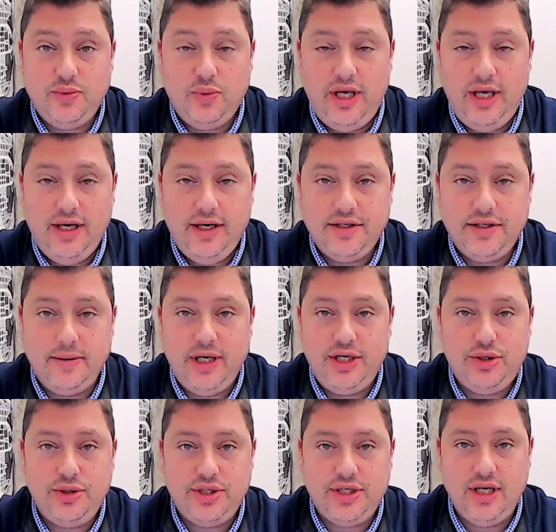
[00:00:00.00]
week. Some
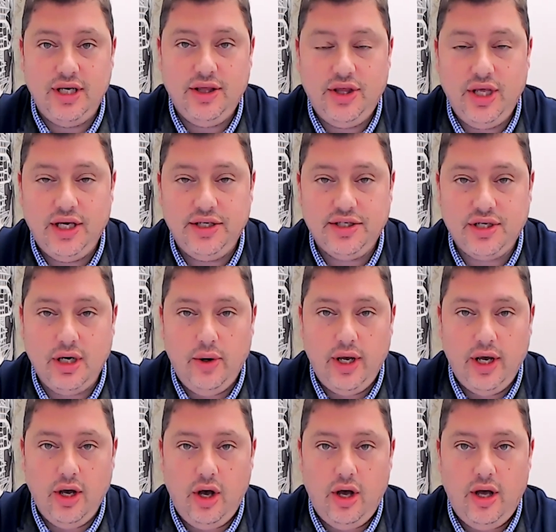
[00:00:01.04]
interesting things
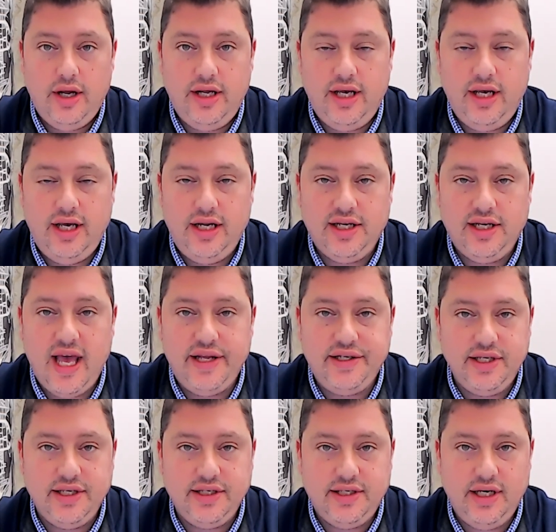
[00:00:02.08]
going on in
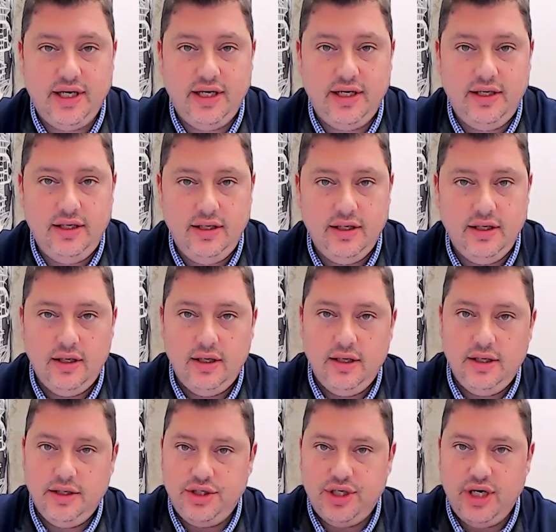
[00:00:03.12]
Kensington.
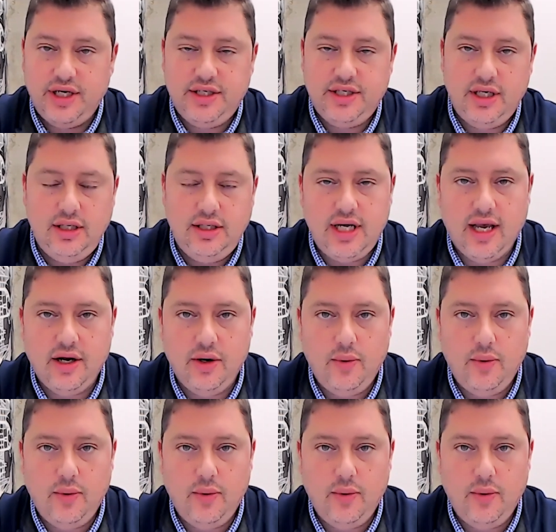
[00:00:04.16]
JT, take it